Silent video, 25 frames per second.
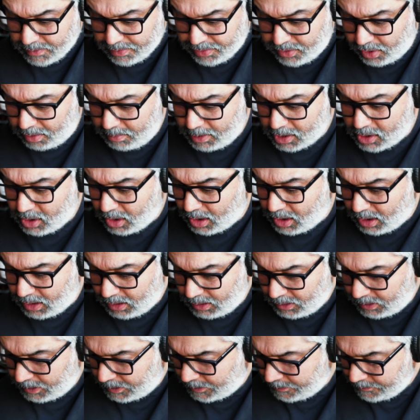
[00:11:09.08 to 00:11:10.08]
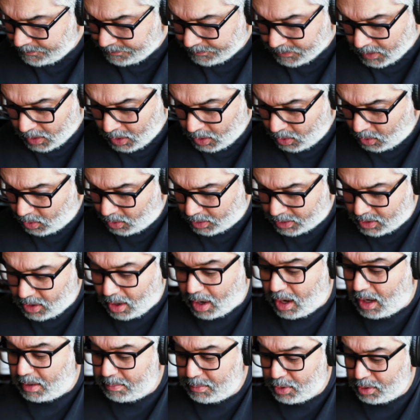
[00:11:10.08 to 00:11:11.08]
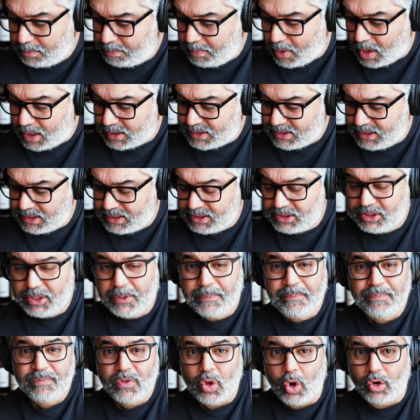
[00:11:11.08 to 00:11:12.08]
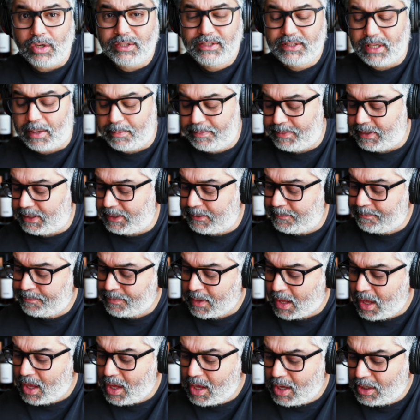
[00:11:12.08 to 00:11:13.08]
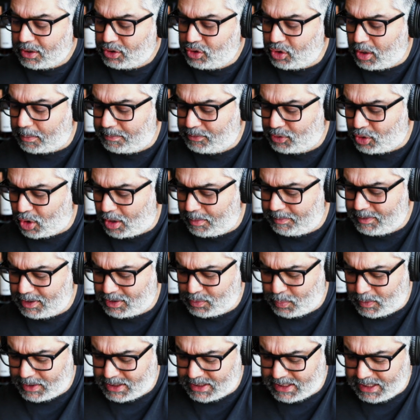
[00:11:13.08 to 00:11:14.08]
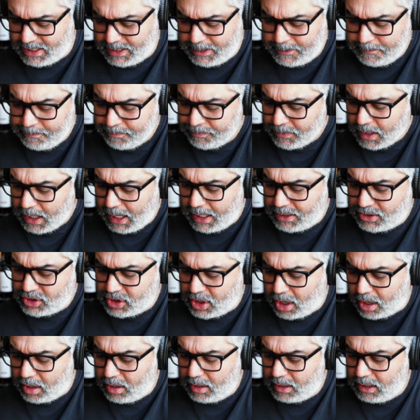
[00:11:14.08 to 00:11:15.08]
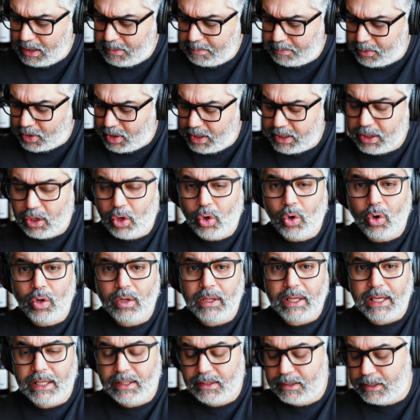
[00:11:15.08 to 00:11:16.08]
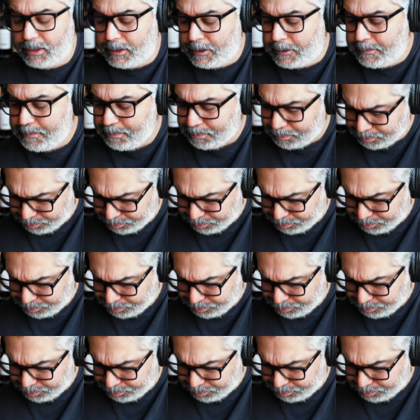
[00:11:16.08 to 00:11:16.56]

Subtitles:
thermocol or cardboard boxes or something to absorb this whiskey. It's currently burning a hole in the